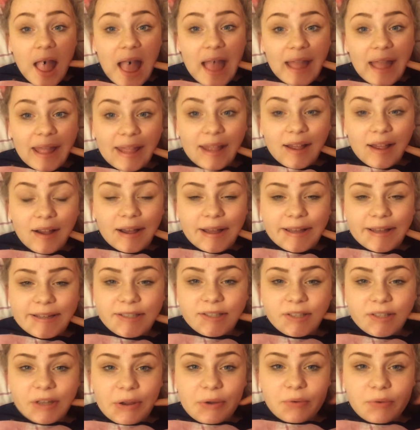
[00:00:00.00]
Hey guys,
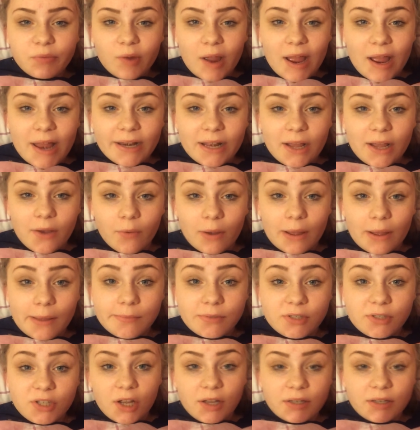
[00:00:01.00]
so right now
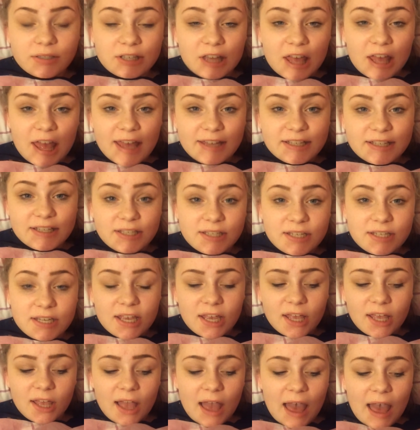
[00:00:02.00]
I'm just
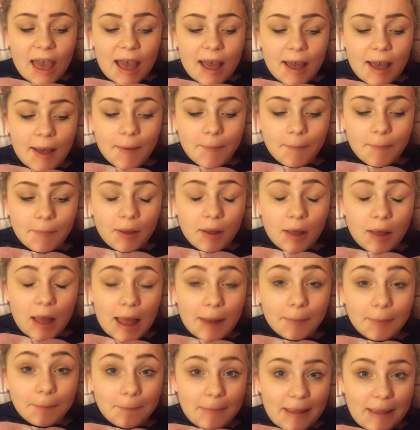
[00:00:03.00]
editing um,
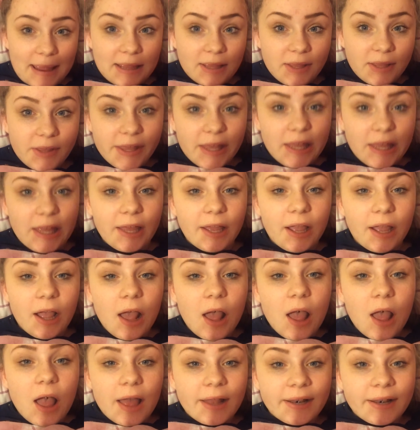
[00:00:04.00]
and making
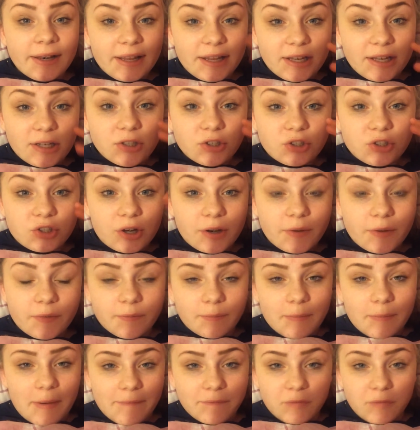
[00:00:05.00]
an intro
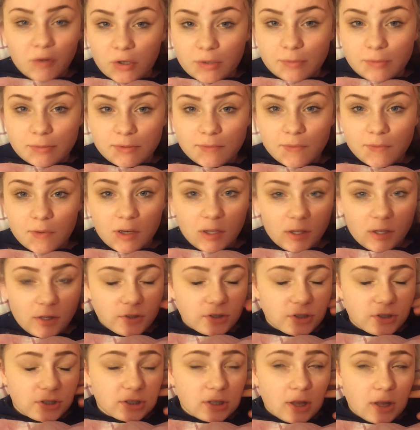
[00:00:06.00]
for my Vlogmas
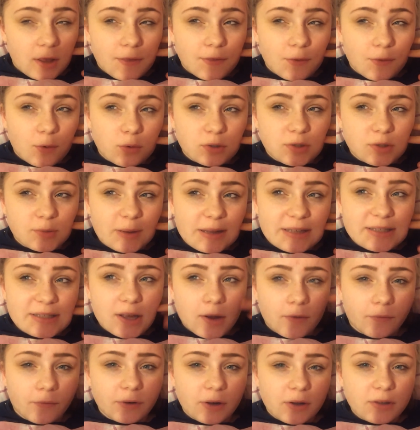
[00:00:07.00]
videos because I thought to
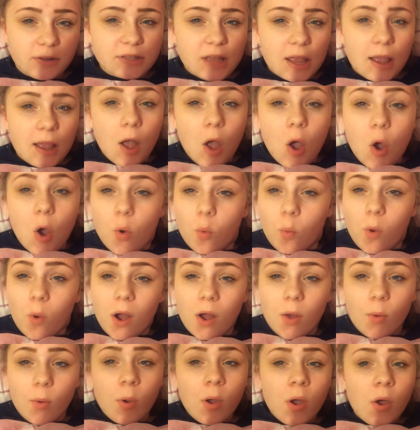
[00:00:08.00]
myself and I was like,
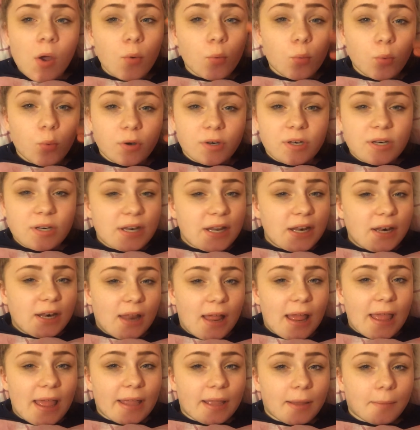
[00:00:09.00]
whoa, wouldn't it
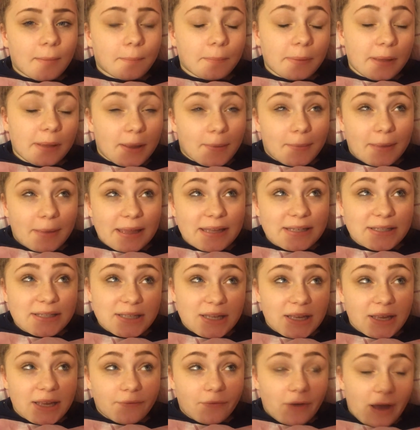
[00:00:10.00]
like be
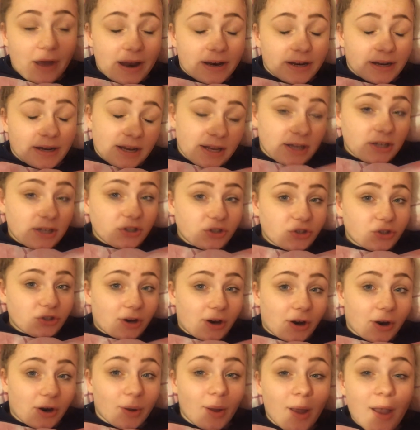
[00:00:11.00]
amazing if I had an
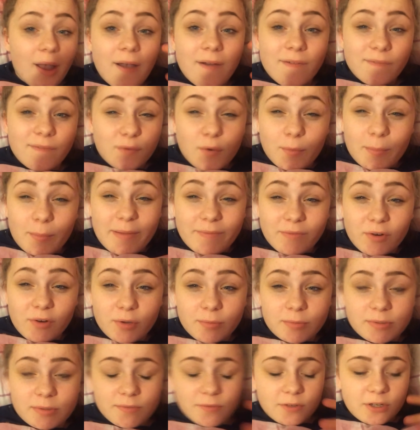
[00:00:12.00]
intro for my
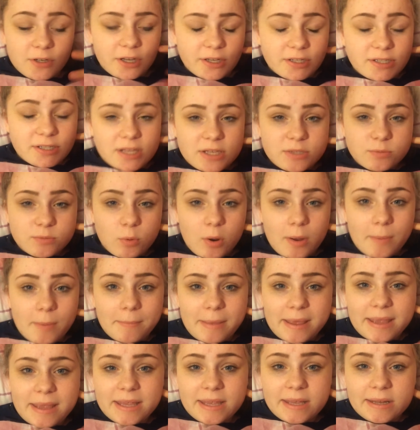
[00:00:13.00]
Vlogmas videos. So that's what I'm
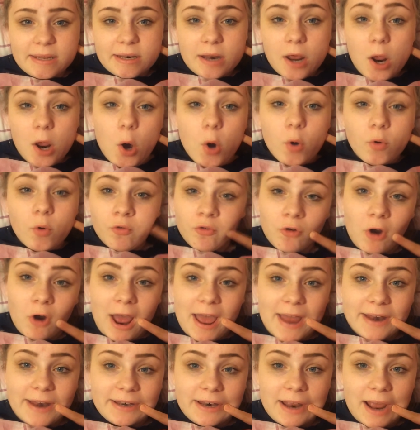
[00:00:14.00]
making
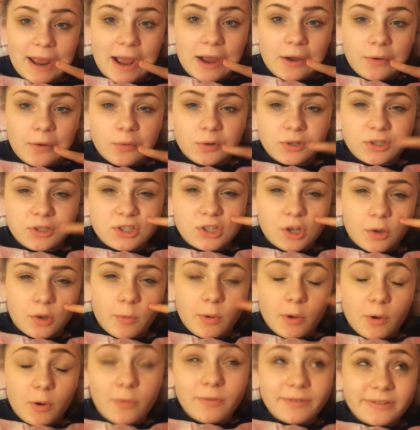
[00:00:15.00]
right now. So
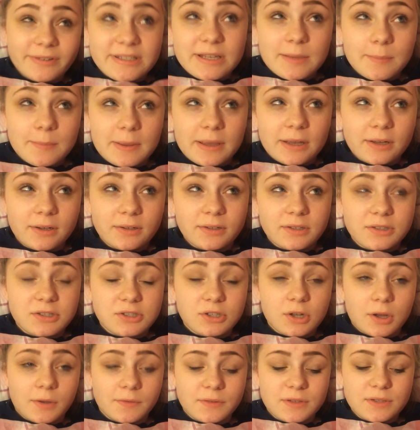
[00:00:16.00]
it'll obviously be on the
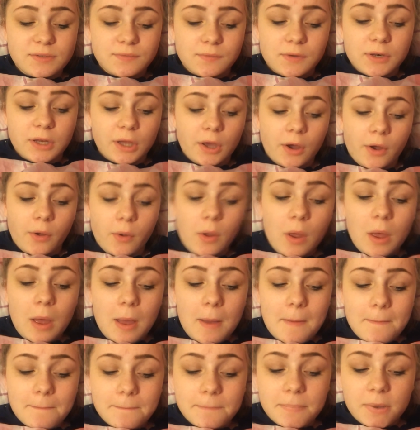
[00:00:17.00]
start of this video,
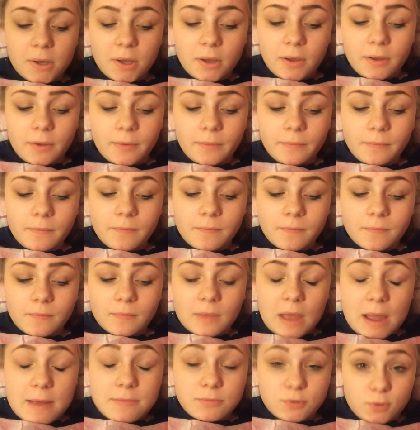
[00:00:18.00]
but
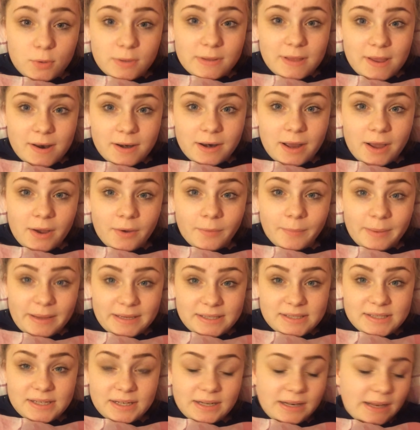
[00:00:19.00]
I'm doing that now,
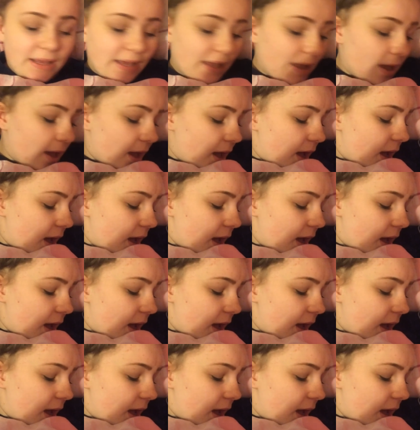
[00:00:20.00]
basically.